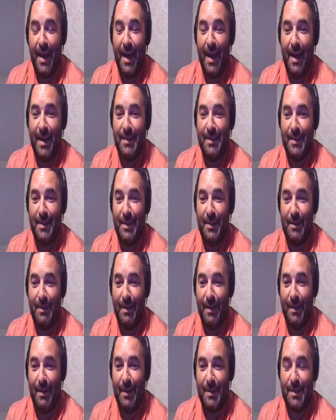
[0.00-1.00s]
And
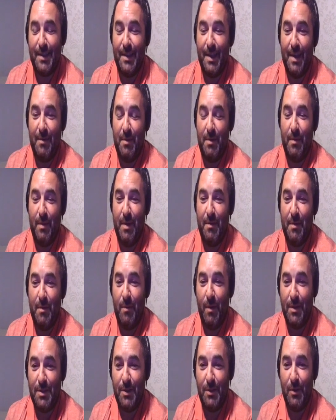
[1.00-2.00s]
listen, if he
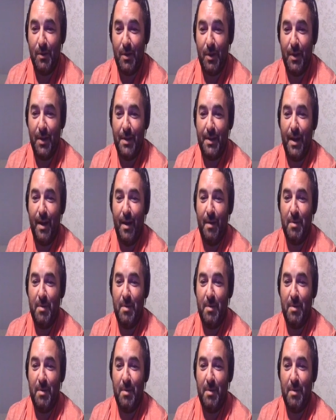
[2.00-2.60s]
wasn't looking like that,